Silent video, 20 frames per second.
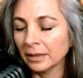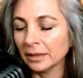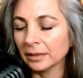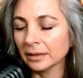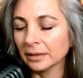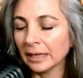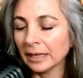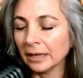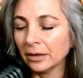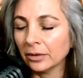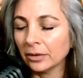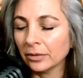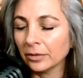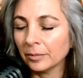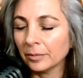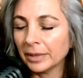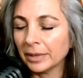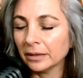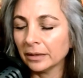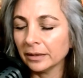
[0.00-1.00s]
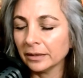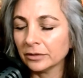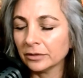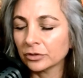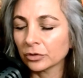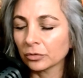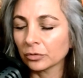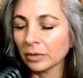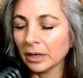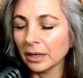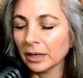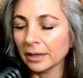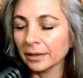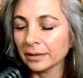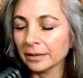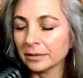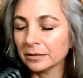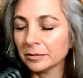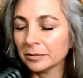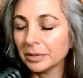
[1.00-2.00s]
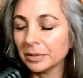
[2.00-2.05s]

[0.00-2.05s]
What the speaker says: Allow the belly to rise